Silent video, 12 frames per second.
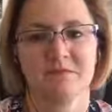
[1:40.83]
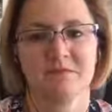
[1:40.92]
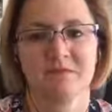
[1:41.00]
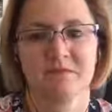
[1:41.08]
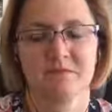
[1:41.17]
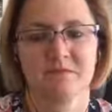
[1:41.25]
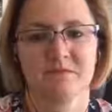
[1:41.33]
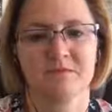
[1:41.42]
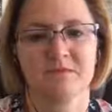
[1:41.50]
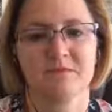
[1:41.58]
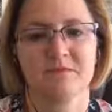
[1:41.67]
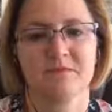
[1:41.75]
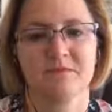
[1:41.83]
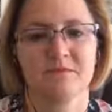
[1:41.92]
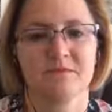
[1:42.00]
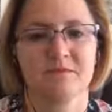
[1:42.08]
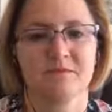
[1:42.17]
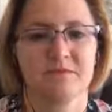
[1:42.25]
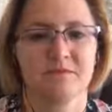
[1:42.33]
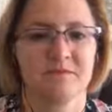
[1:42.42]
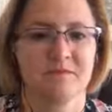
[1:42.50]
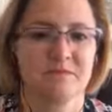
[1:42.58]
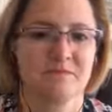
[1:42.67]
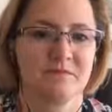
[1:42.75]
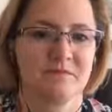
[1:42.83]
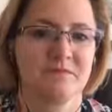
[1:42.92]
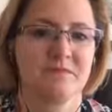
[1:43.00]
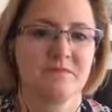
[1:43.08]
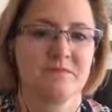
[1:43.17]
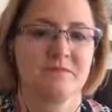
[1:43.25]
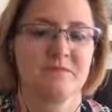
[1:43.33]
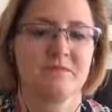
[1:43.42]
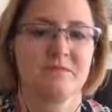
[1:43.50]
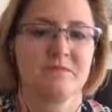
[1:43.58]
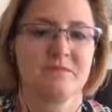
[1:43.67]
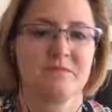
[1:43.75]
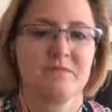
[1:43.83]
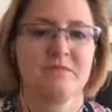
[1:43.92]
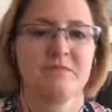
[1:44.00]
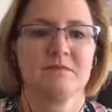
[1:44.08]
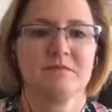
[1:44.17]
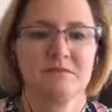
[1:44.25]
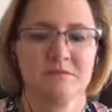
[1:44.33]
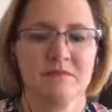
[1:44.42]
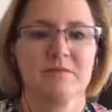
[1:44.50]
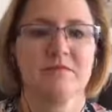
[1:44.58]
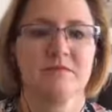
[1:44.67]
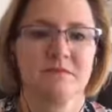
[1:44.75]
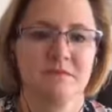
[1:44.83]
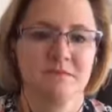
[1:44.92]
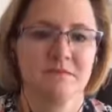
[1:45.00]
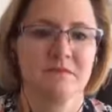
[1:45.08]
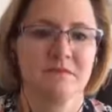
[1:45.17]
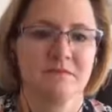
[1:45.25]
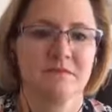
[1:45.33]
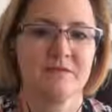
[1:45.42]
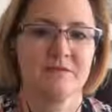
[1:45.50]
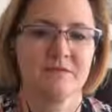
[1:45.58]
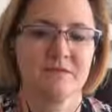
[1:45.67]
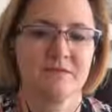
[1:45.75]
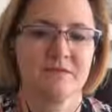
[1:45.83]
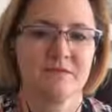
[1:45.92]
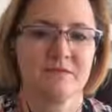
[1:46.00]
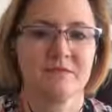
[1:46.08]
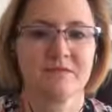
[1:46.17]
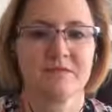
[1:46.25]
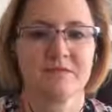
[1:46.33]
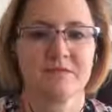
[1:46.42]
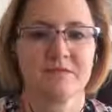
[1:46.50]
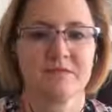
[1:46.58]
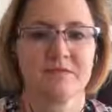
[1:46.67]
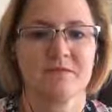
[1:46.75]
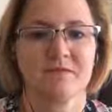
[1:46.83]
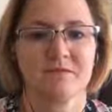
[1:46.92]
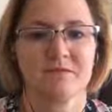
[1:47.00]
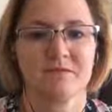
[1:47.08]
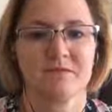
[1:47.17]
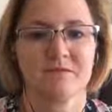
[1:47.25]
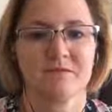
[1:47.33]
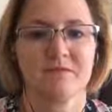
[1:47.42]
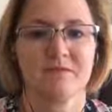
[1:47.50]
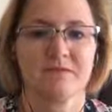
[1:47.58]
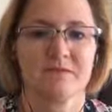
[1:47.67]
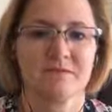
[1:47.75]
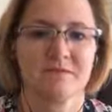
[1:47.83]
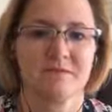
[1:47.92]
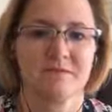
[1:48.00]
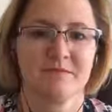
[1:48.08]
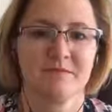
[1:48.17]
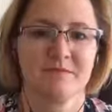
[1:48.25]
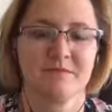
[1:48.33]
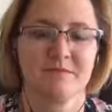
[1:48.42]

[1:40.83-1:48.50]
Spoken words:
[no speech]